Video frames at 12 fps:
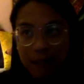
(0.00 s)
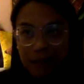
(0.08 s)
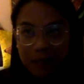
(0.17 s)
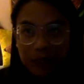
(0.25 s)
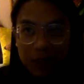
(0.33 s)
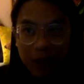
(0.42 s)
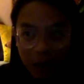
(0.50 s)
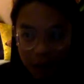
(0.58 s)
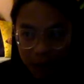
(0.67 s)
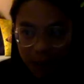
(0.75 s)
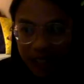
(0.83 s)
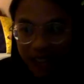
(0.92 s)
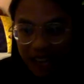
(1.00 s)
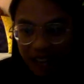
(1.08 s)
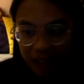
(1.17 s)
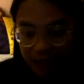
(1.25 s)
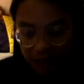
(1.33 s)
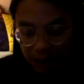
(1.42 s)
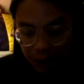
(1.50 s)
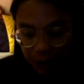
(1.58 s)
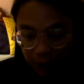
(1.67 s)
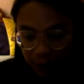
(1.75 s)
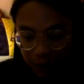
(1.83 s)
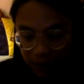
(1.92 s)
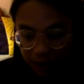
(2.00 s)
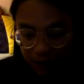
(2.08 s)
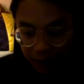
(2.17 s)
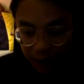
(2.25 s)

Say she got really angry and she told me that,